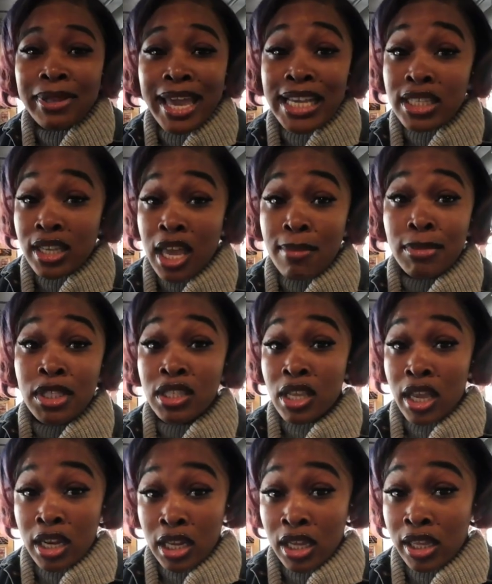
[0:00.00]
place to come and
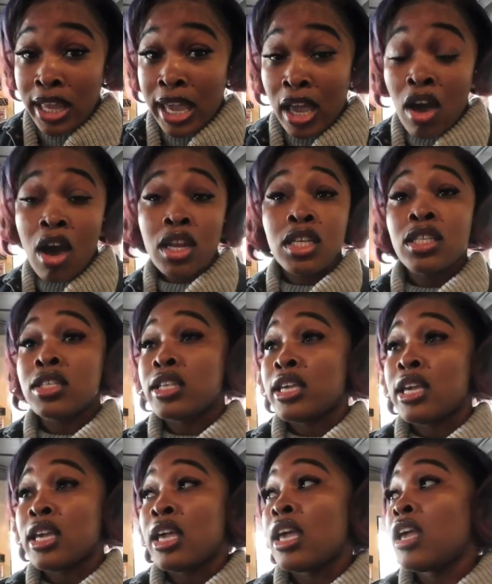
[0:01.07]
study. Like,
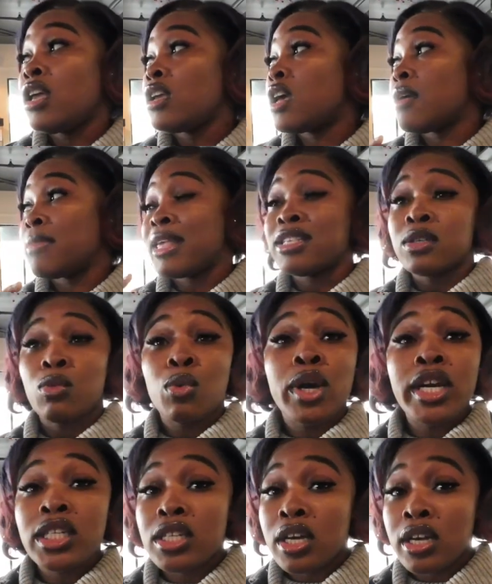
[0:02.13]
honestly, come get some
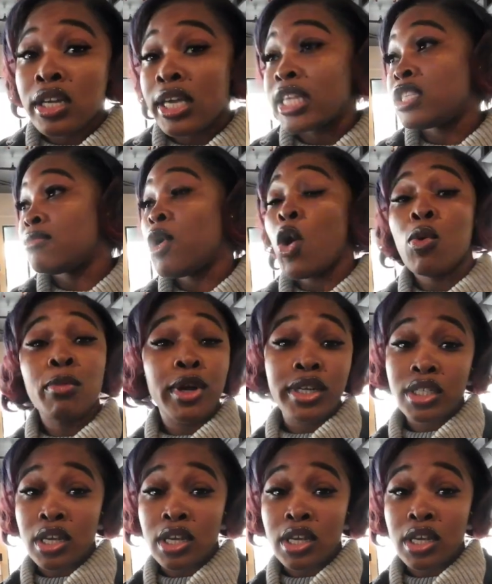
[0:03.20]
work done, get some homework